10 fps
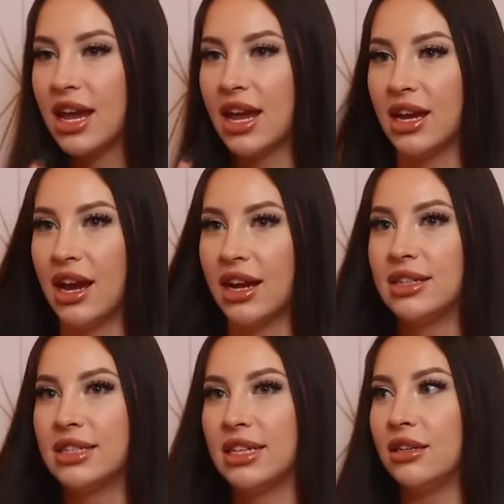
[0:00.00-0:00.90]
and I
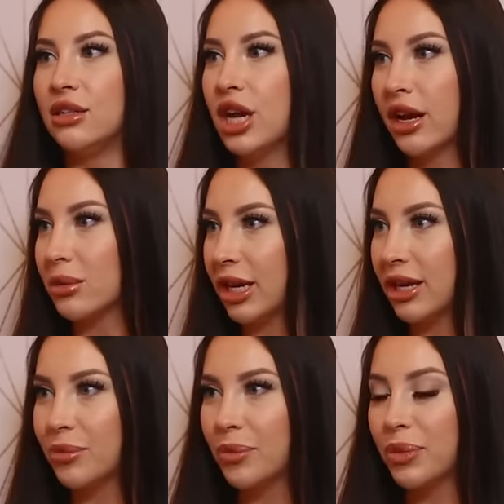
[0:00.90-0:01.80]
had seen
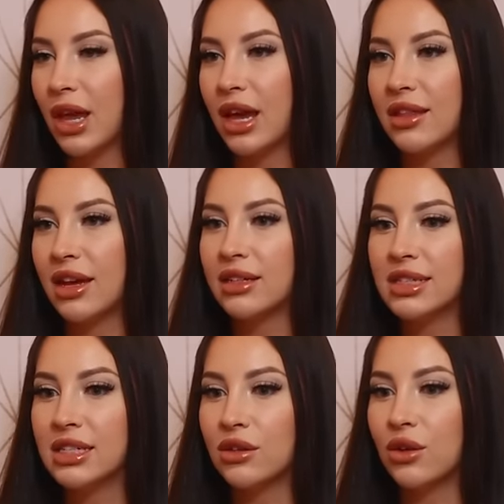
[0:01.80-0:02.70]
Chaturbate and that is
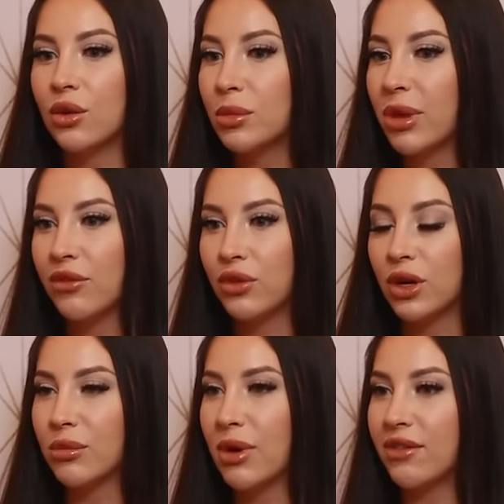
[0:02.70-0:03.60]
still the only
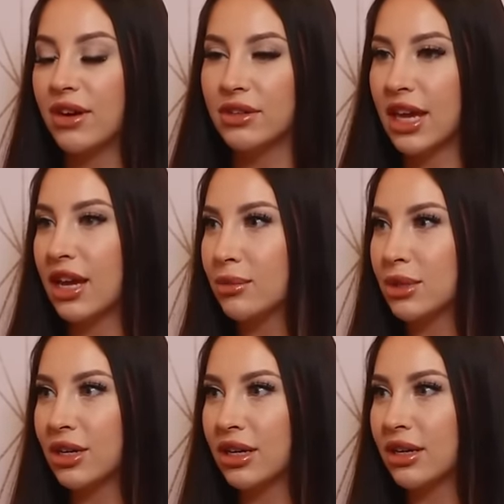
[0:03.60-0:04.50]
platform I've ever cammed
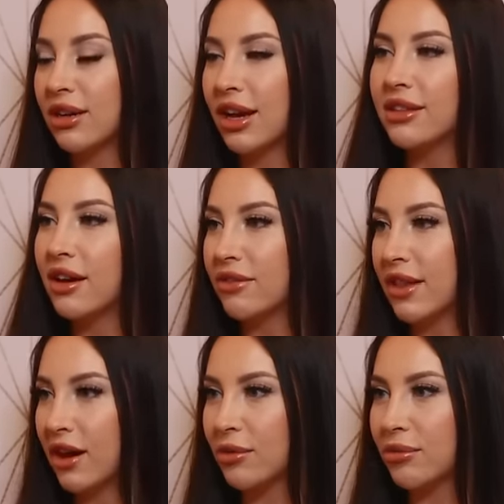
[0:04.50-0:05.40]
on. I love
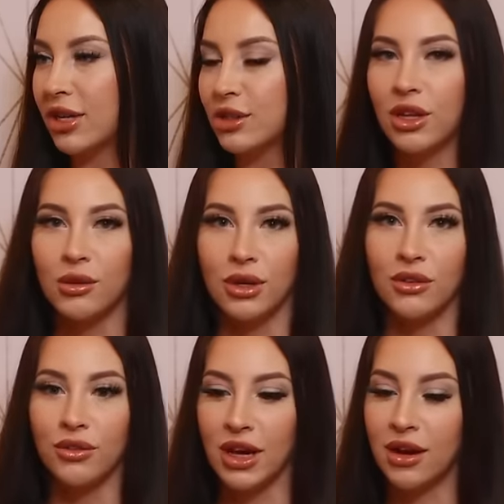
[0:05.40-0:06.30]
them. I do a lot of
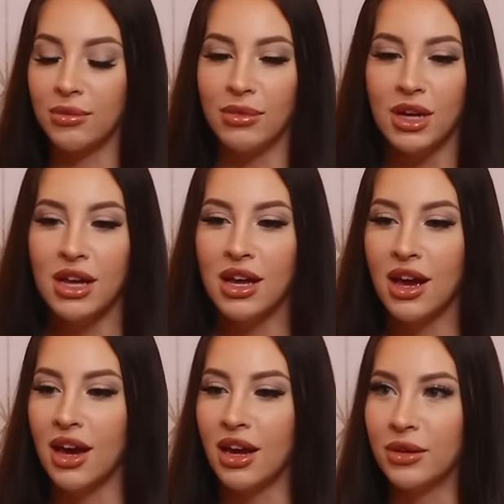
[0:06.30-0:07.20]
work for them,
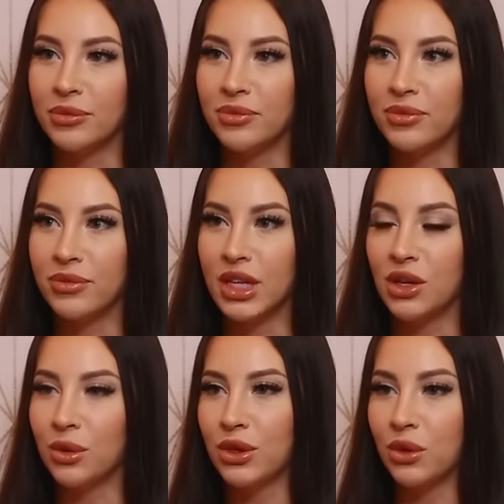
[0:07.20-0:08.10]
um, you
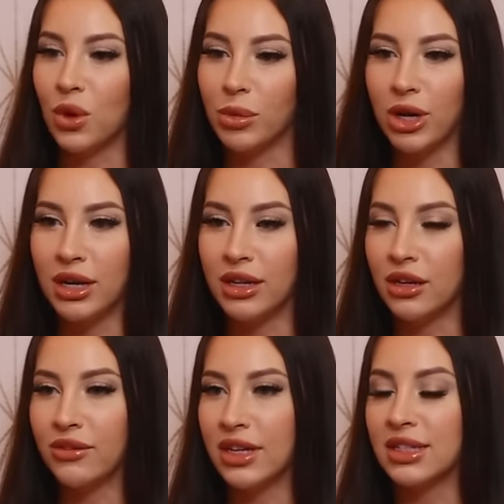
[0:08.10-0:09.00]
know, with their corporate and
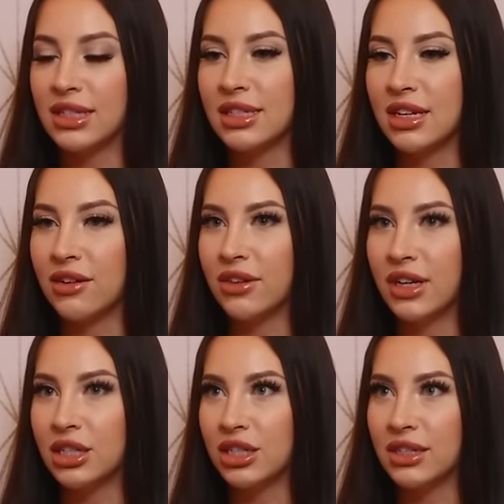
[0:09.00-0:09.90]
their events and stuff. And
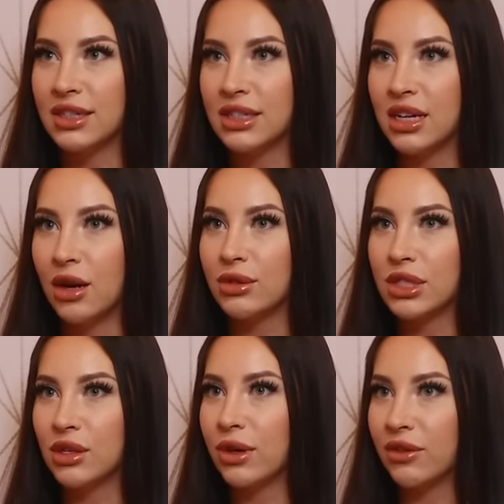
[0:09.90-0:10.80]
I just, I was
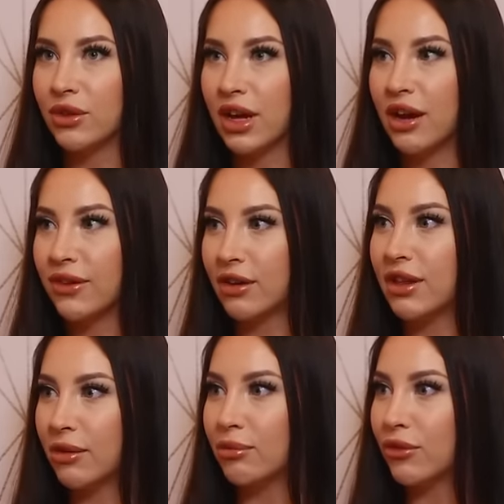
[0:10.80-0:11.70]
so grateful that I found
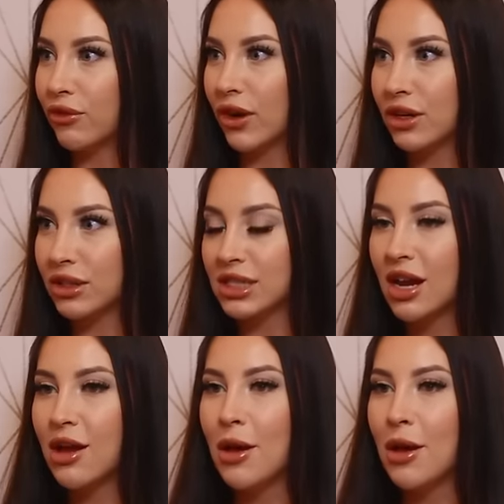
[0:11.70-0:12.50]
them first